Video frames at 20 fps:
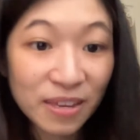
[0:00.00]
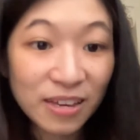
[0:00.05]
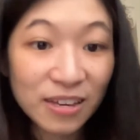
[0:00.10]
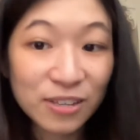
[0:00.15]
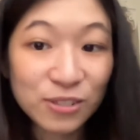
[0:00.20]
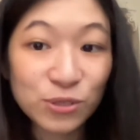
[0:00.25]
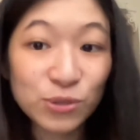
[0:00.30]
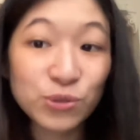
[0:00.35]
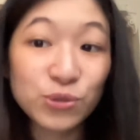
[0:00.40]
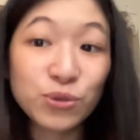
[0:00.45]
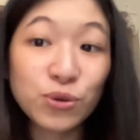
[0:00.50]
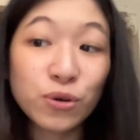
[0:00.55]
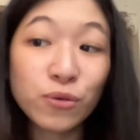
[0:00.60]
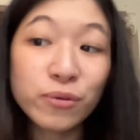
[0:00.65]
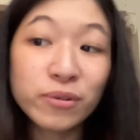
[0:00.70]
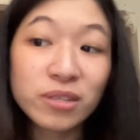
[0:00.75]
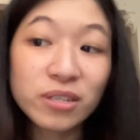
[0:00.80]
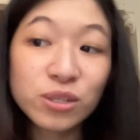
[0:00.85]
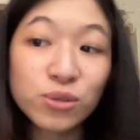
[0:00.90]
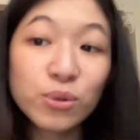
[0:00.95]
So you're
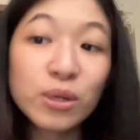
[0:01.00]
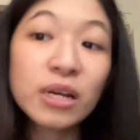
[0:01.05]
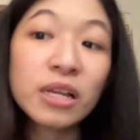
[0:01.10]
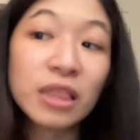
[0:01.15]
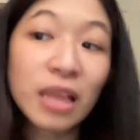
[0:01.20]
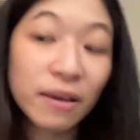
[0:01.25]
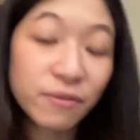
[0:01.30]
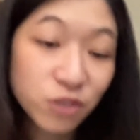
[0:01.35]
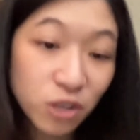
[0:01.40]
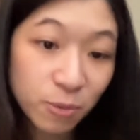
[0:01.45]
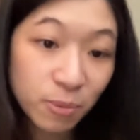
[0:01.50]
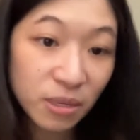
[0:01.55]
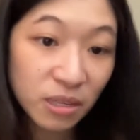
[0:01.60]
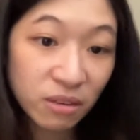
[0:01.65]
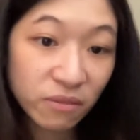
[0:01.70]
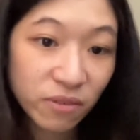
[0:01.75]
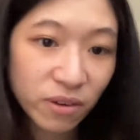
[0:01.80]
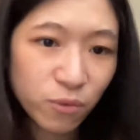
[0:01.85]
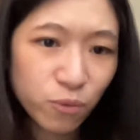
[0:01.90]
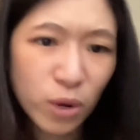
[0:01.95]
already doing a live shopping
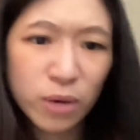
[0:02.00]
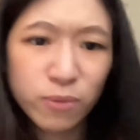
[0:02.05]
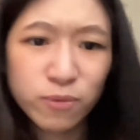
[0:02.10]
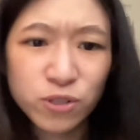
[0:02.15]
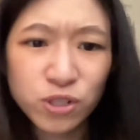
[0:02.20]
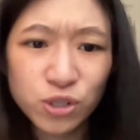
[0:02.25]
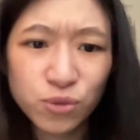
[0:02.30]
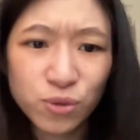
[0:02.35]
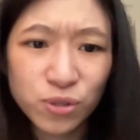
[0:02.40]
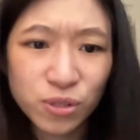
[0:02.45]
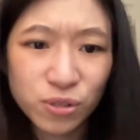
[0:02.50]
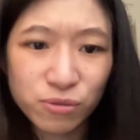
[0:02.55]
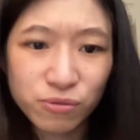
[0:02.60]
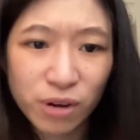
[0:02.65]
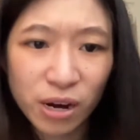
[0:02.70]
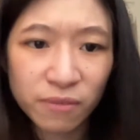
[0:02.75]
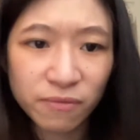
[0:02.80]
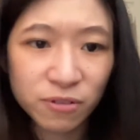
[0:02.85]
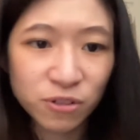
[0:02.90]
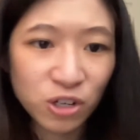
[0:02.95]
event. Why would you want to
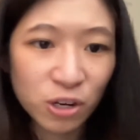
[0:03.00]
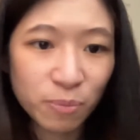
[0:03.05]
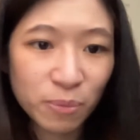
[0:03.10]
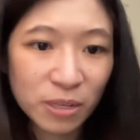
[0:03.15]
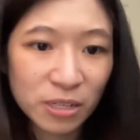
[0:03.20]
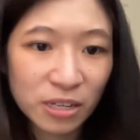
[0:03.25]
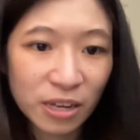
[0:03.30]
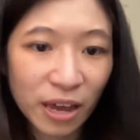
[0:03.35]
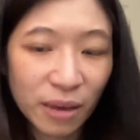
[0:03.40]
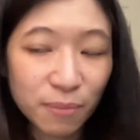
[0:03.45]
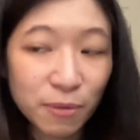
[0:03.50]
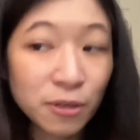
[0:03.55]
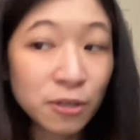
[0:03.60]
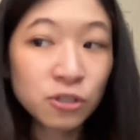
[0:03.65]
craft a shopping time?